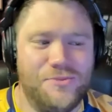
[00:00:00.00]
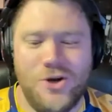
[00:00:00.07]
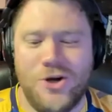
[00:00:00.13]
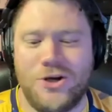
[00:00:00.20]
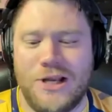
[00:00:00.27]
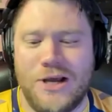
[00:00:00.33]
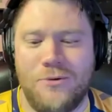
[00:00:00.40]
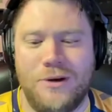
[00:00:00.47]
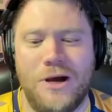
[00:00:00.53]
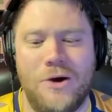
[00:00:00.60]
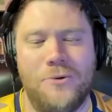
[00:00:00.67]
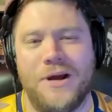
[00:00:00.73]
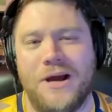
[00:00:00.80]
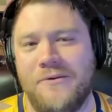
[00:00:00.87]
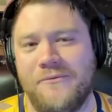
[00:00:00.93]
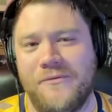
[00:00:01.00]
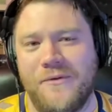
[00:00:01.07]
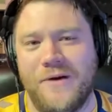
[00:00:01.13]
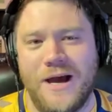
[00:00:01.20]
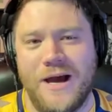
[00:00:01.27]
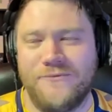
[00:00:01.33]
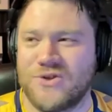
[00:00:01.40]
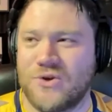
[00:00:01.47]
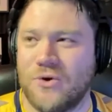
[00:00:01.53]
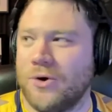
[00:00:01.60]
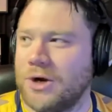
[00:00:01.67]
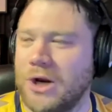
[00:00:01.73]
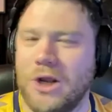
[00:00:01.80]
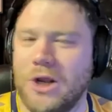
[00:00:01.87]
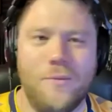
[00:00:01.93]
Nerdly Out Loud have
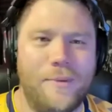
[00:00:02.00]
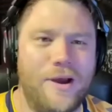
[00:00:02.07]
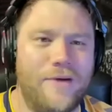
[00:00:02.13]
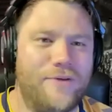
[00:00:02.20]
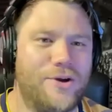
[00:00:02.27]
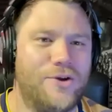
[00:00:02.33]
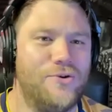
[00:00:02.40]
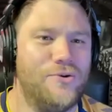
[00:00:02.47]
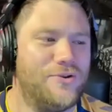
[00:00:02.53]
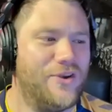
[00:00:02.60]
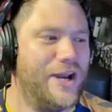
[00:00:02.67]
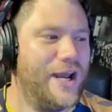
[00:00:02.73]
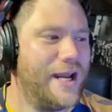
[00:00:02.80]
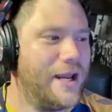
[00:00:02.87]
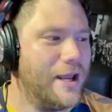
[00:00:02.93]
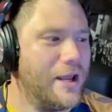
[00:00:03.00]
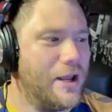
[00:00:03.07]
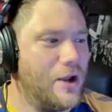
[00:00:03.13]
scored a little bit of a coup tonight.